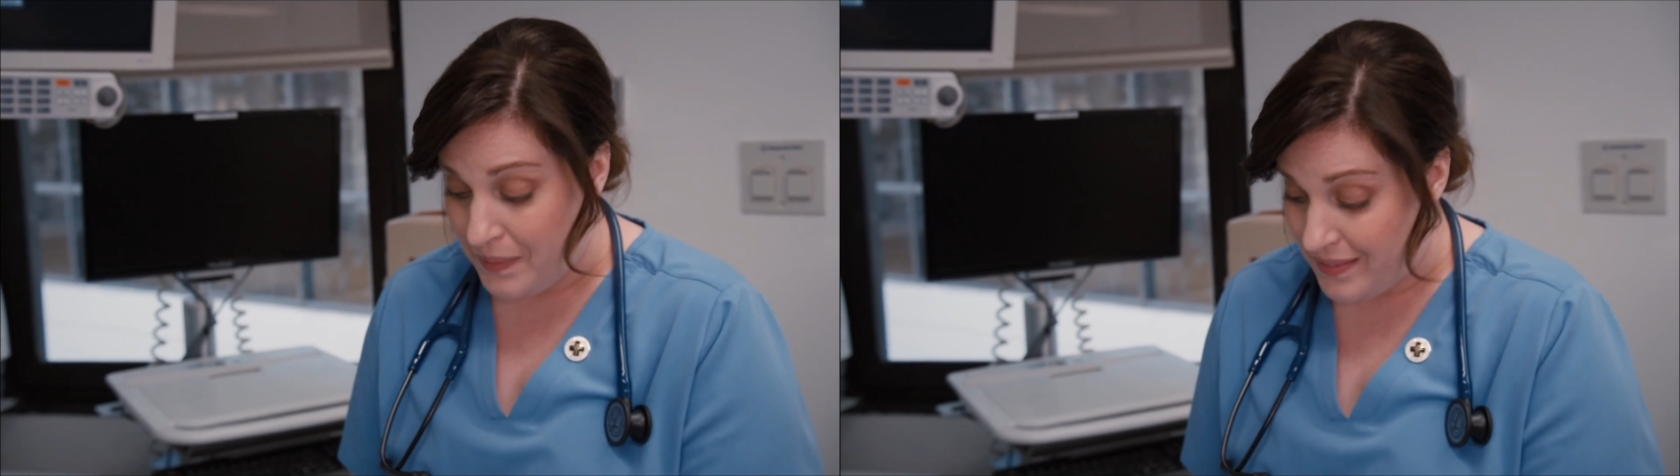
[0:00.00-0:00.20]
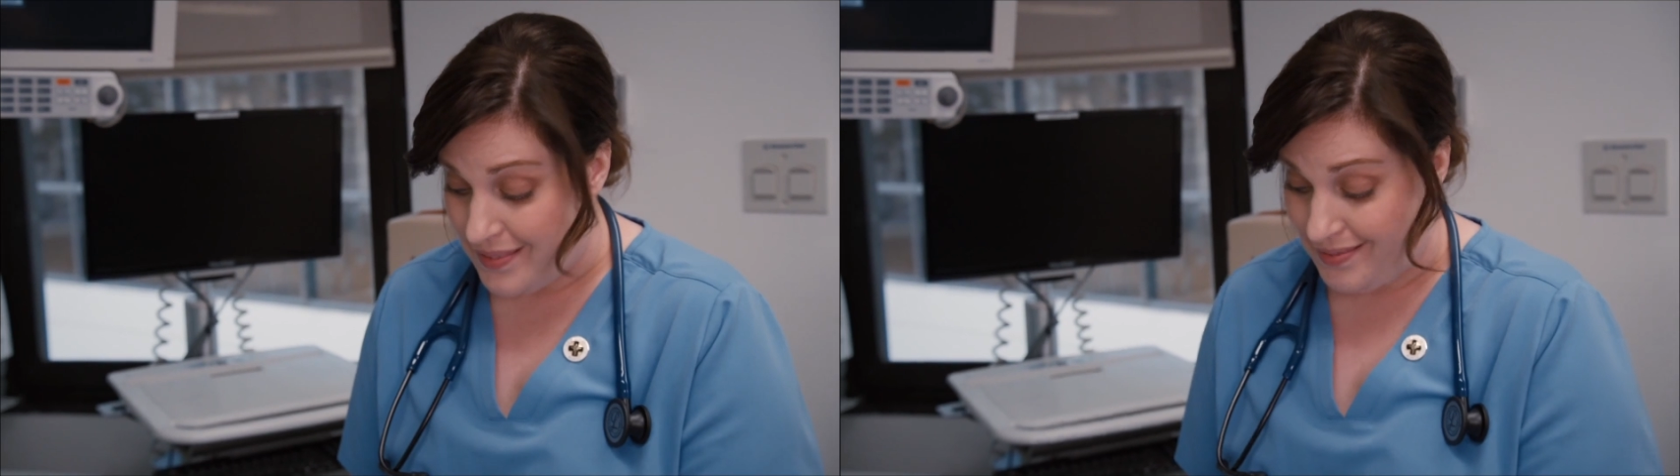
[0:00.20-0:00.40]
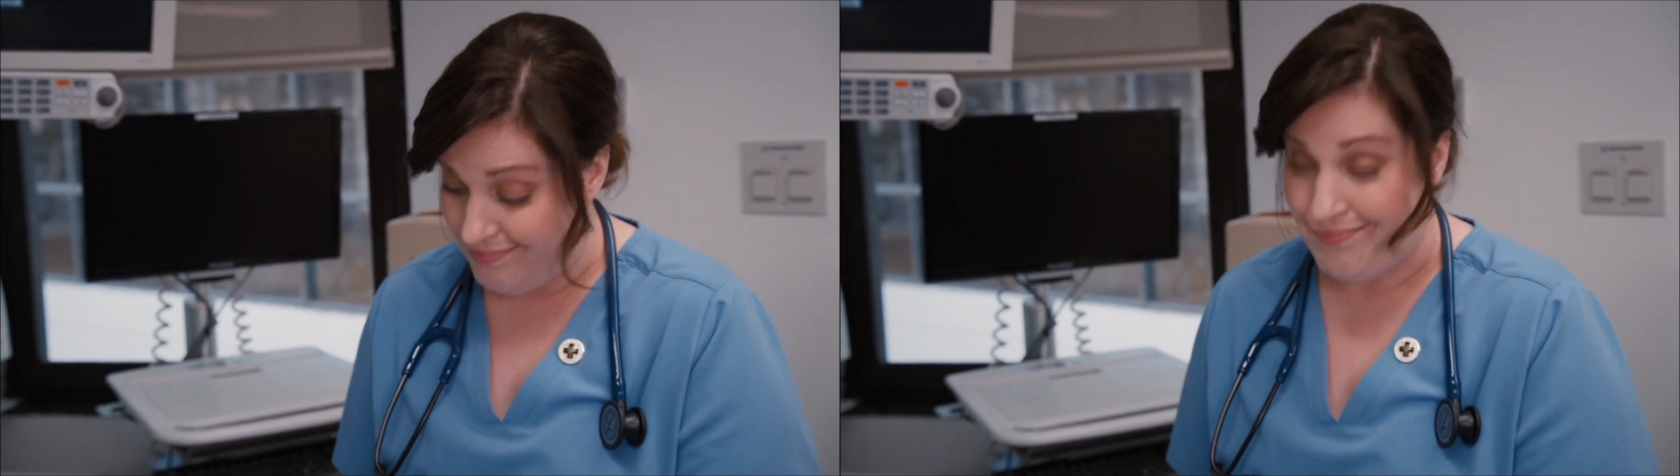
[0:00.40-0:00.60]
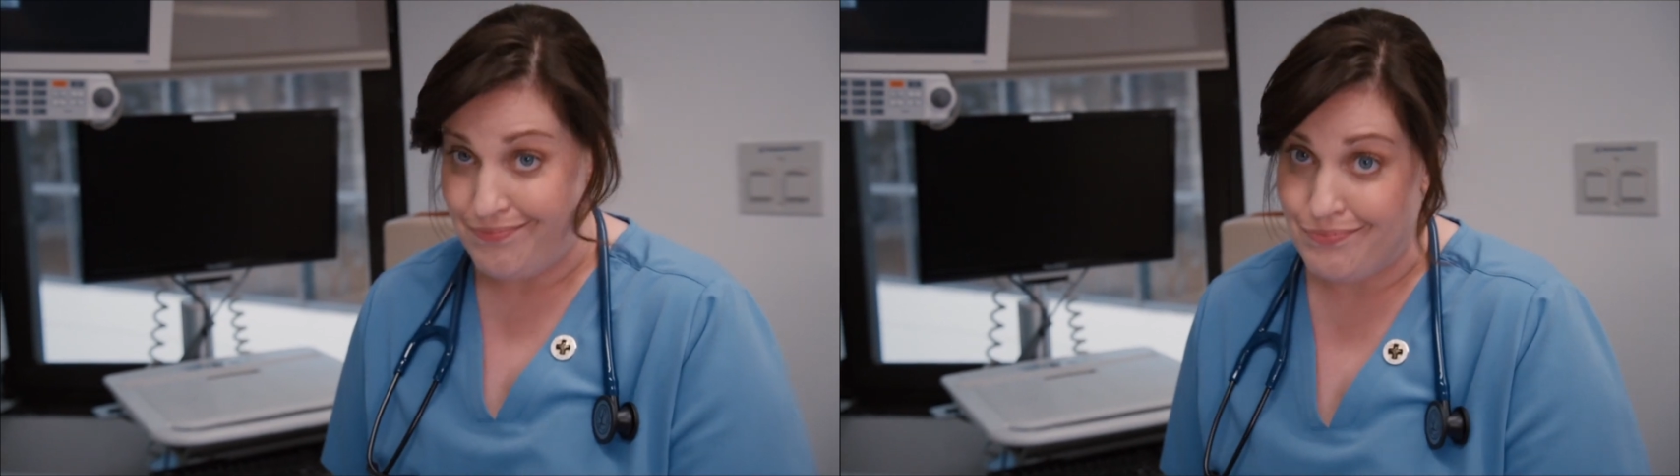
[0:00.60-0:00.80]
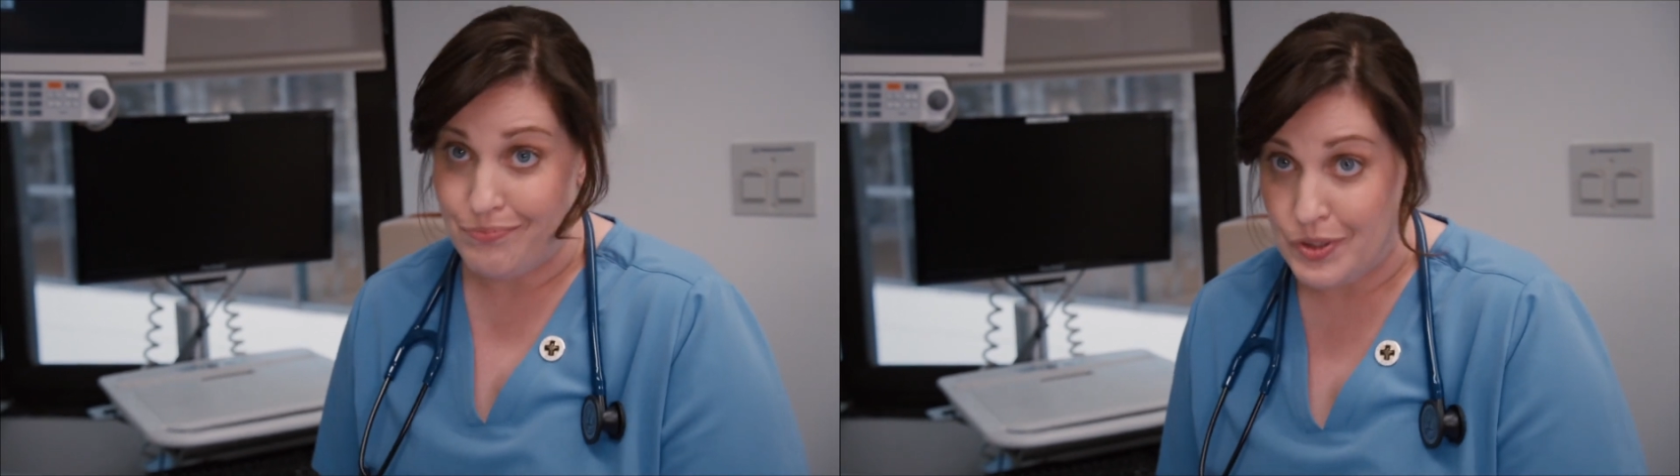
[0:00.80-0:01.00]
one of my
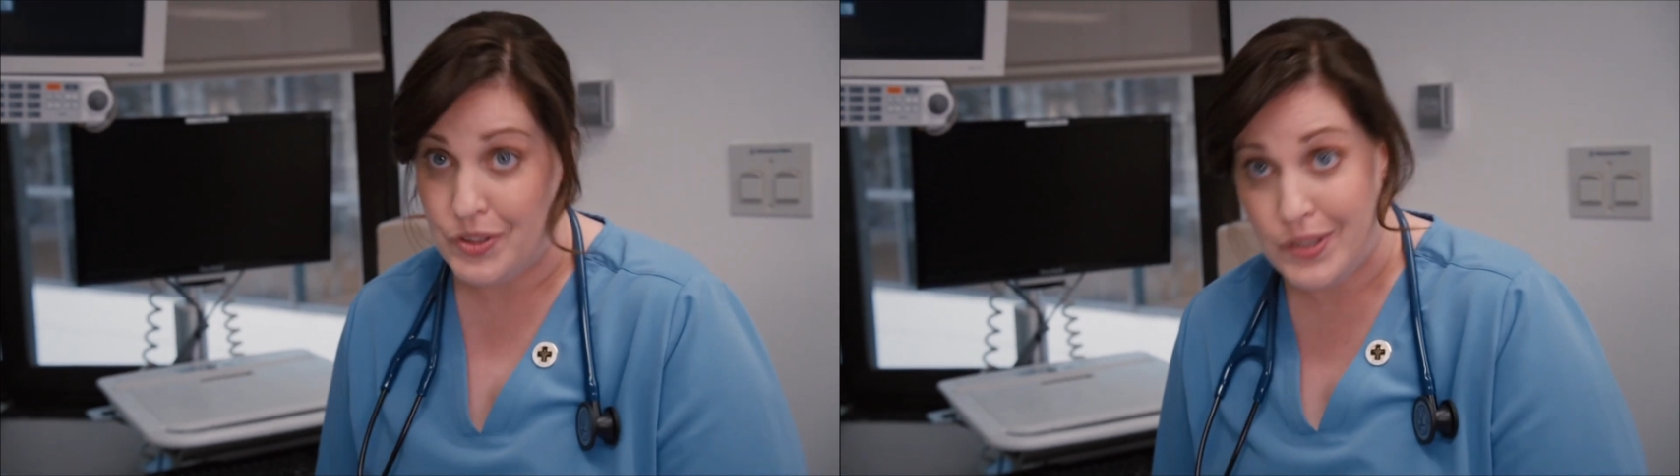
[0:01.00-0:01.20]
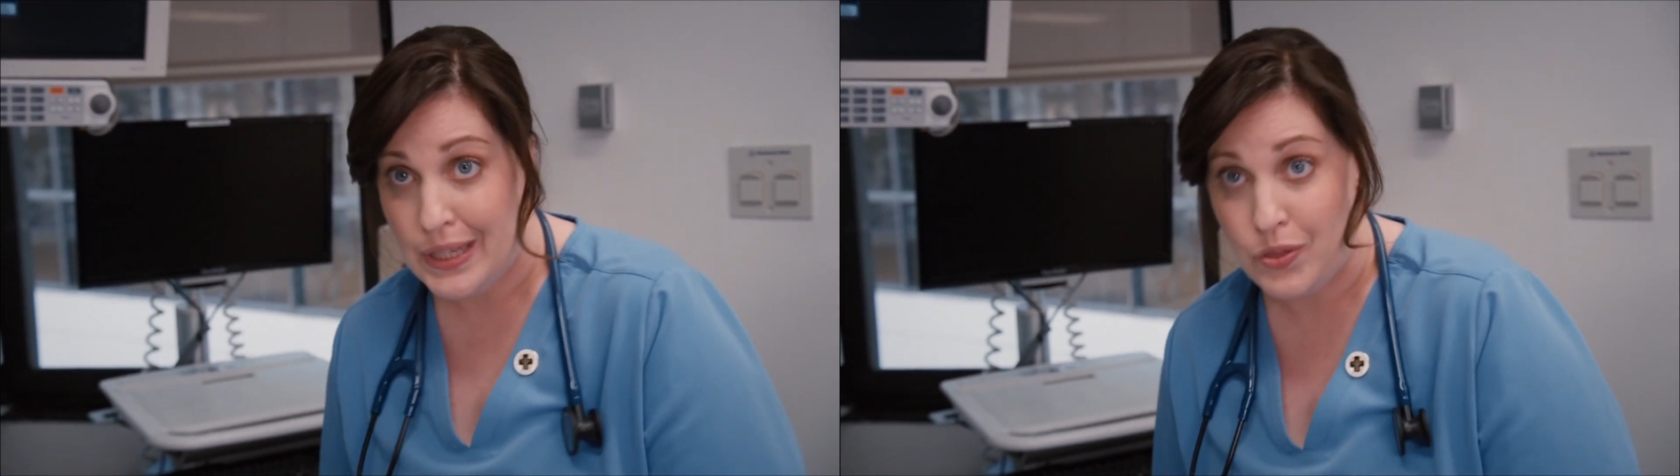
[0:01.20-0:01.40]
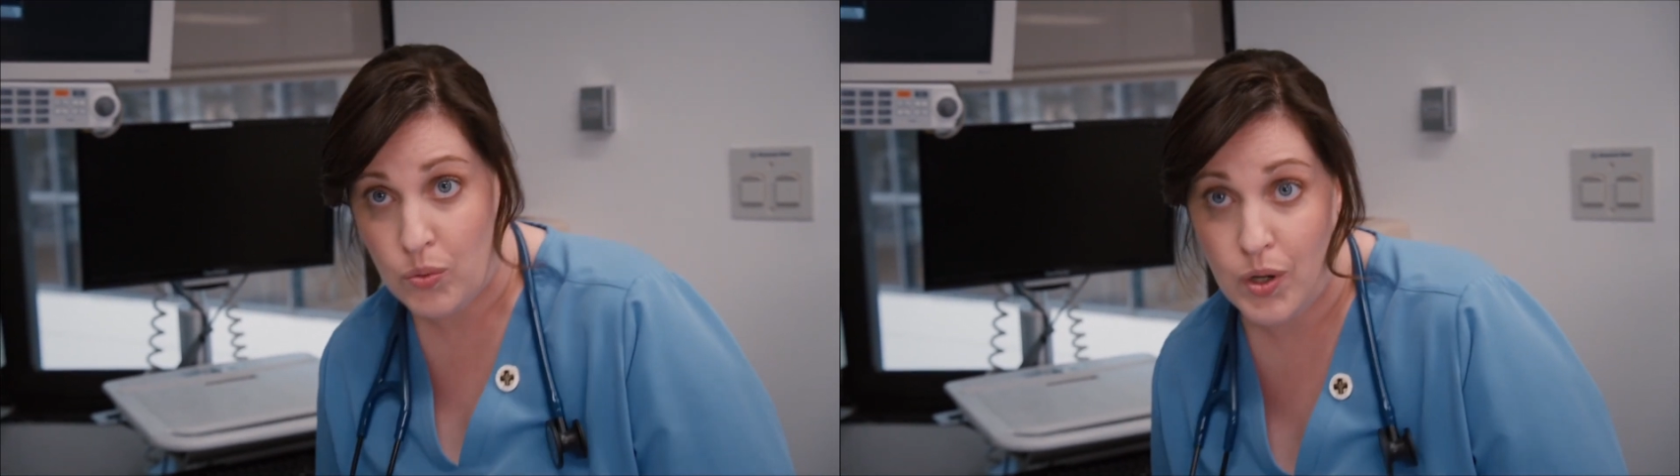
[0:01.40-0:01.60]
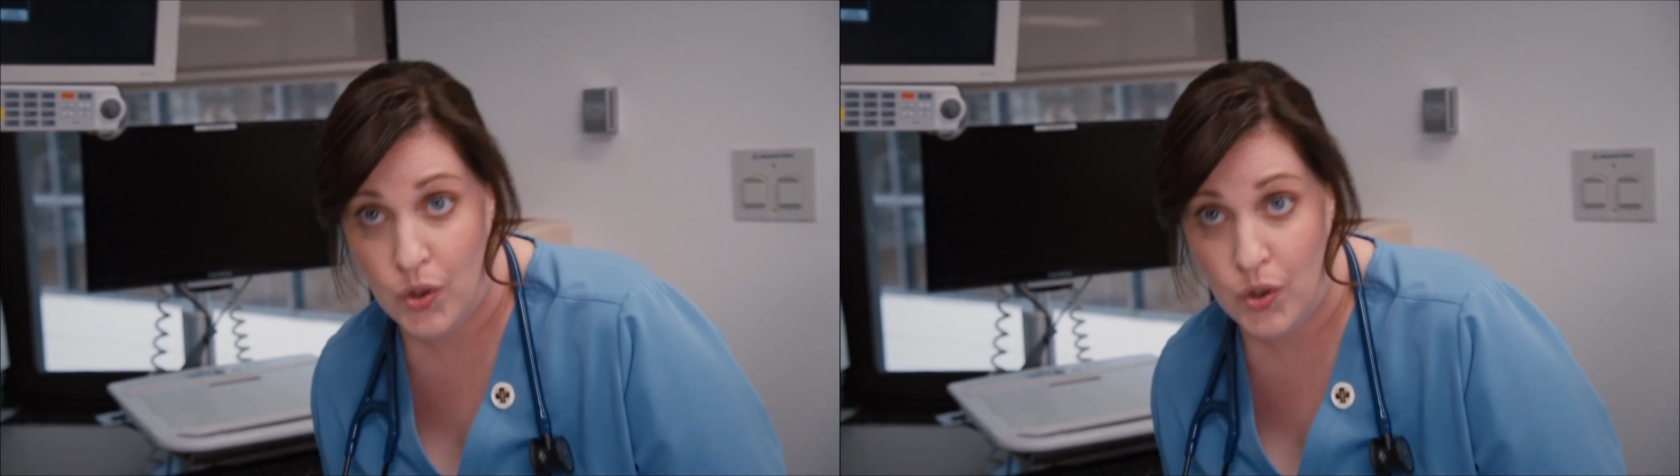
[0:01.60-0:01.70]
all-time favorite sitcoms,